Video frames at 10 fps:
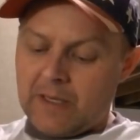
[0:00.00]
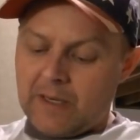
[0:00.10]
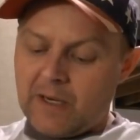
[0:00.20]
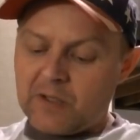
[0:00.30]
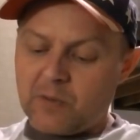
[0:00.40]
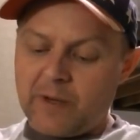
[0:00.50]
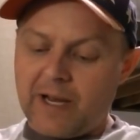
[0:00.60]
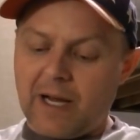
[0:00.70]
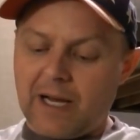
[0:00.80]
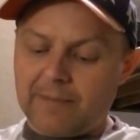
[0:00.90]
Here's what we
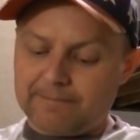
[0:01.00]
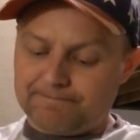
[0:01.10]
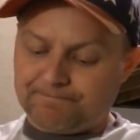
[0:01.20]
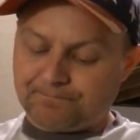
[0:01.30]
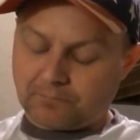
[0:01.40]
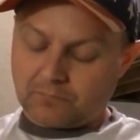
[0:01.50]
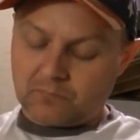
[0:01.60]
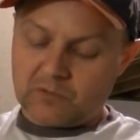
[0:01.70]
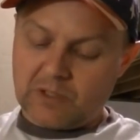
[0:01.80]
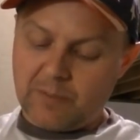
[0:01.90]
got.
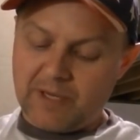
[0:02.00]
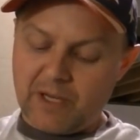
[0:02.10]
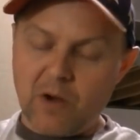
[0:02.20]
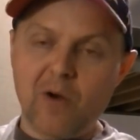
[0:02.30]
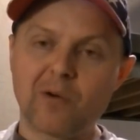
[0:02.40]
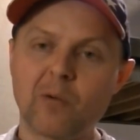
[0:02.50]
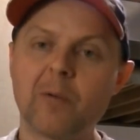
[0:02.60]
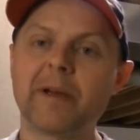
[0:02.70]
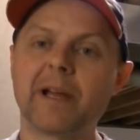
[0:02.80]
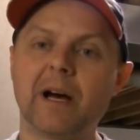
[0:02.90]
Let me go over
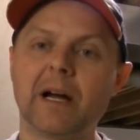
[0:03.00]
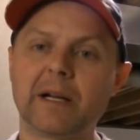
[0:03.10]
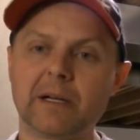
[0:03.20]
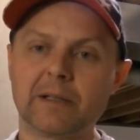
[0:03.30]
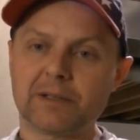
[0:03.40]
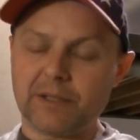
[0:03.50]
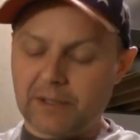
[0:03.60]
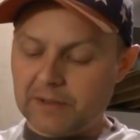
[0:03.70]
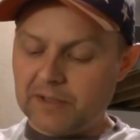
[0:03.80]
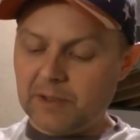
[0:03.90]
what we got here so you
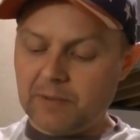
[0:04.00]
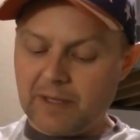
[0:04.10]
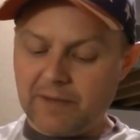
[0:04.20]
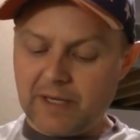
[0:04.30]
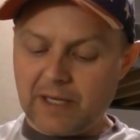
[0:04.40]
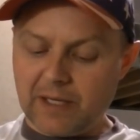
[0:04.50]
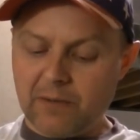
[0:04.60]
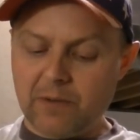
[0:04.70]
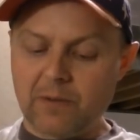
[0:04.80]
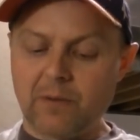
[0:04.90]
can see what I've got
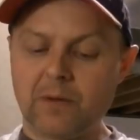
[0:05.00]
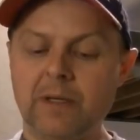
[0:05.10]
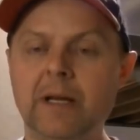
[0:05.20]
going on.